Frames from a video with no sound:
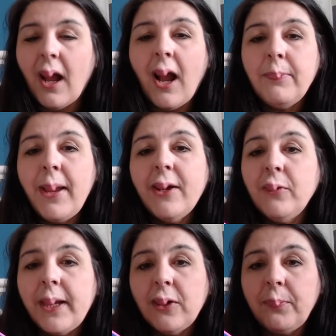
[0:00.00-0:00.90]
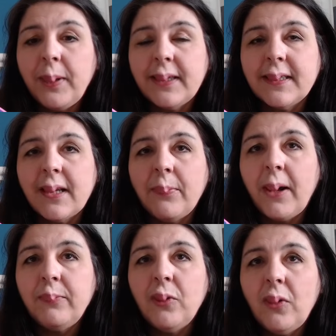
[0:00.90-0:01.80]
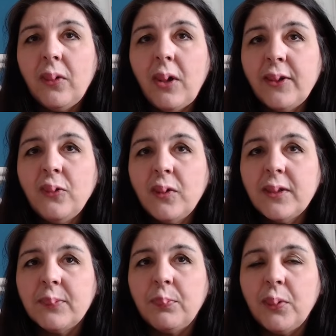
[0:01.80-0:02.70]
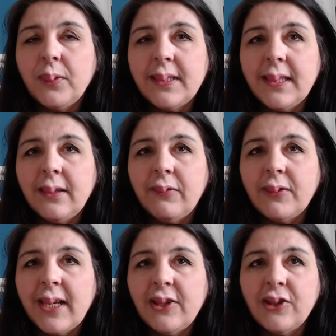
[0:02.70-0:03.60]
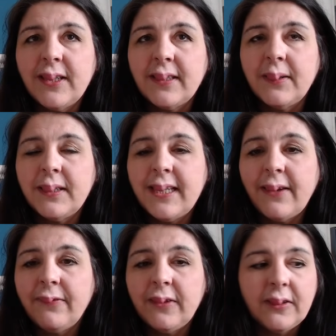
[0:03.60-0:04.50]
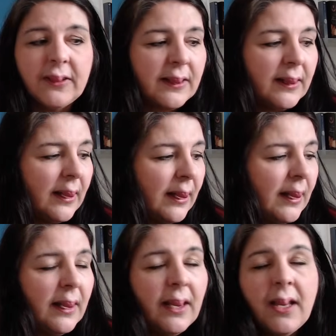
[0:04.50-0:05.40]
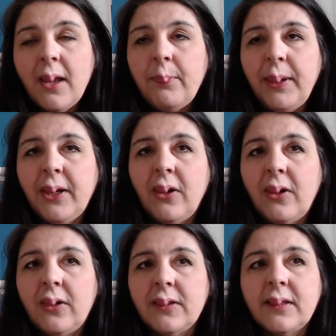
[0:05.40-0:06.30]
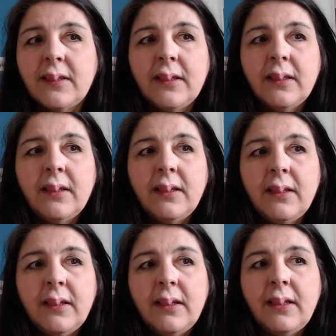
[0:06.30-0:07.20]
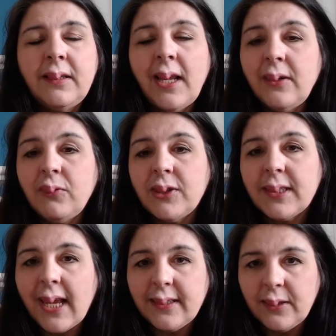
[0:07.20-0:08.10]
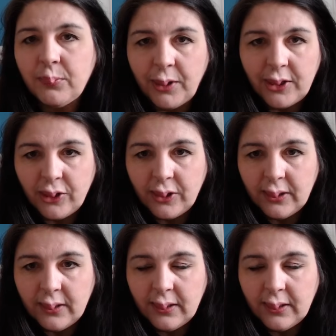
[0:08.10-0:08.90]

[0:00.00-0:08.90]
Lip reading: I may or may not pick this up. I don't want to put this in the rotation as a definite, because then it would just add to the pressure.